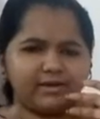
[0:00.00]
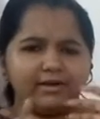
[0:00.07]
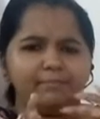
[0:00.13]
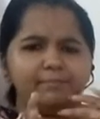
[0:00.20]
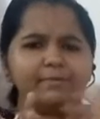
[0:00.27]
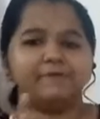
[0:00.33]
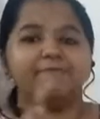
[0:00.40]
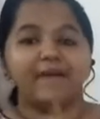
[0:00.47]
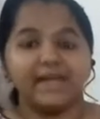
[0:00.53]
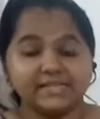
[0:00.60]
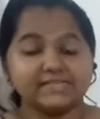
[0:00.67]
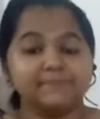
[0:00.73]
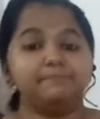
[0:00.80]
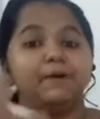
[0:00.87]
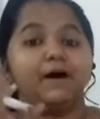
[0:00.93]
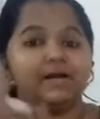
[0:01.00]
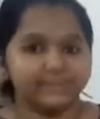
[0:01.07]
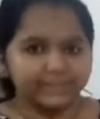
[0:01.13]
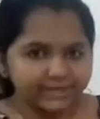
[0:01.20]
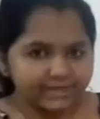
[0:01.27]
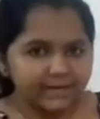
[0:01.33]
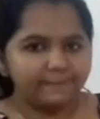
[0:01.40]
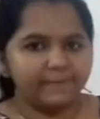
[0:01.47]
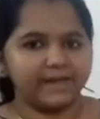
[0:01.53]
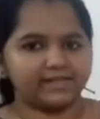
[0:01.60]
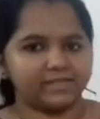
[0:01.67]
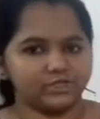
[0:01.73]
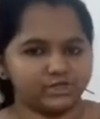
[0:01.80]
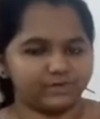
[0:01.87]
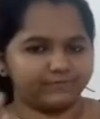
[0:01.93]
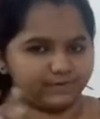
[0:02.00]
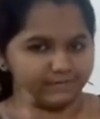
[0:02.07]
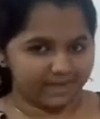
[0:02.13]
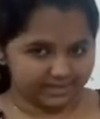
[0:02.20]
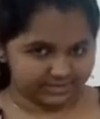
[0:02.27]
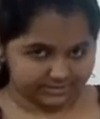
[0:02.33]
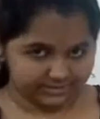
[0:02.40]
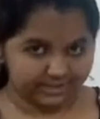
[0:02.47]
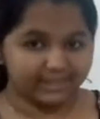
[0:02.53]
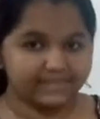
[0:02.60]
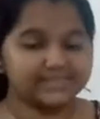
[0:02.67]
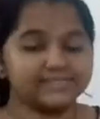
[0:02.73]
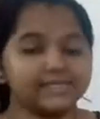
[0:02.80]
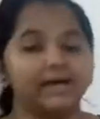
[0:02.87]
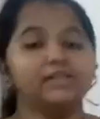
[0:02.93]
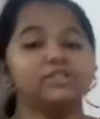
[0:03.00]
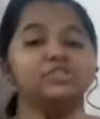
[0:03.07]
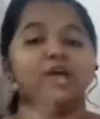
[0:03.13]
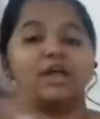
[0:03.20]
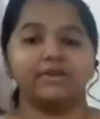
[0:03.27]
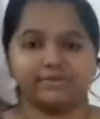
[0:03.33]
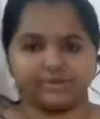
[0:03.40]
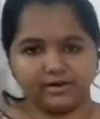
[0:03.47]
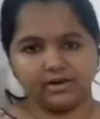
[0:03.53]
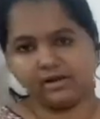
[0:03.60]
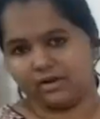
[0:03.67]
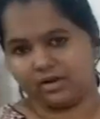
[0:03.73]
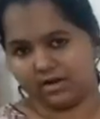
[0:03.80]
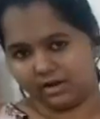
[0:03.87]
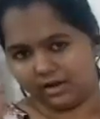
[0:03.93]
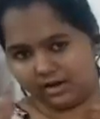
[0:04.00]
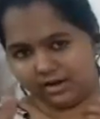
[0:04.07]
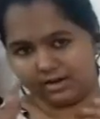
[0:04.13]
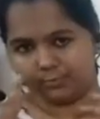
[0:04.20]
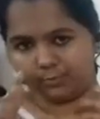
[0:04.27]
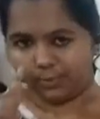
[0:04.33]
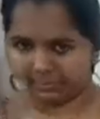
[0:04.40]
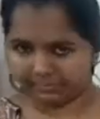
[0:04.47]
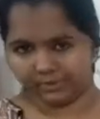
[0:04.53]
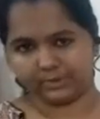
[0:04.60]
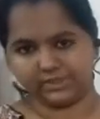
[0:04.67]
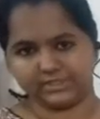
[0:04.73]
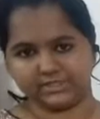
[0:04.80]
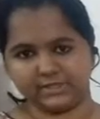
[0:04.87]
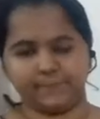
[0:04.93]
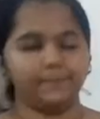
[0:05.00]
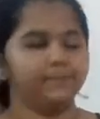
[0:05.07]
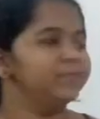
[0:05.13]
prevent a particular pathogen from entering. It's a general immunity.